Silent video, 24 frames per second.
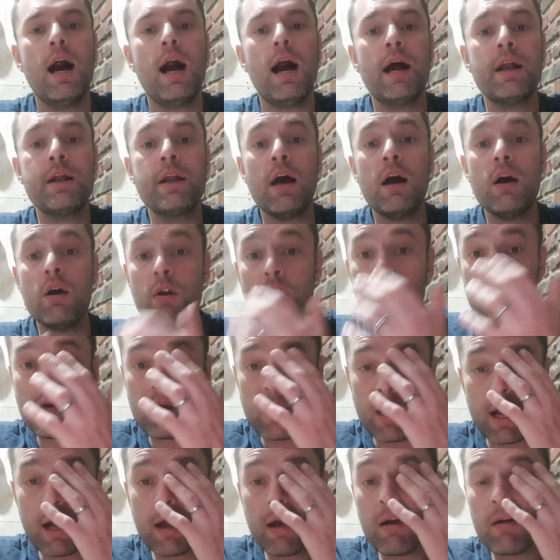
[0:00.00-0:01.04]
I know
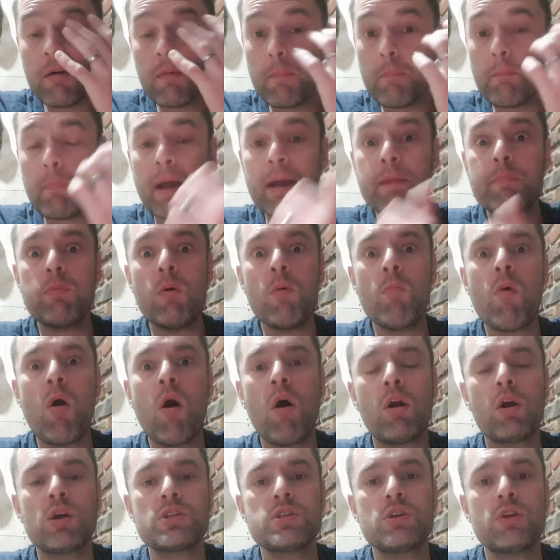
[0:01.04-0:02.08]
paintball
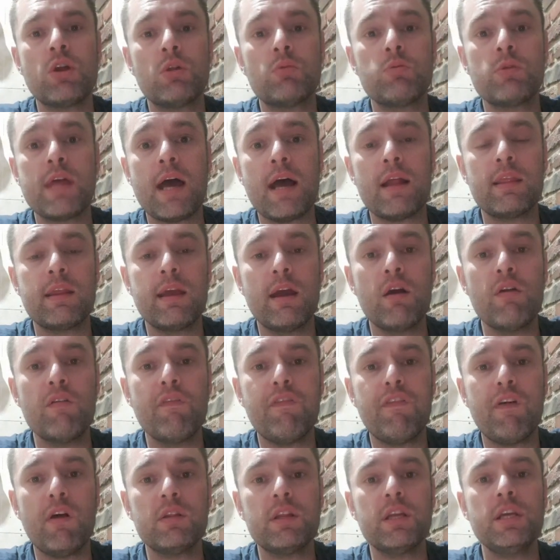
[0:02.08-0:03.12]
markers are not without their own
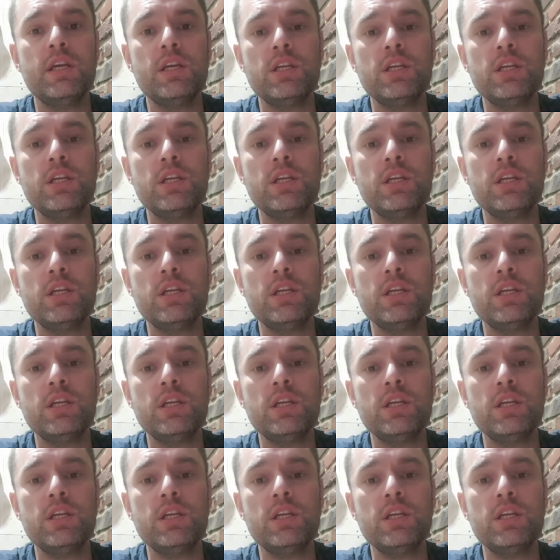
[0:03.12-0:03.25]
fault.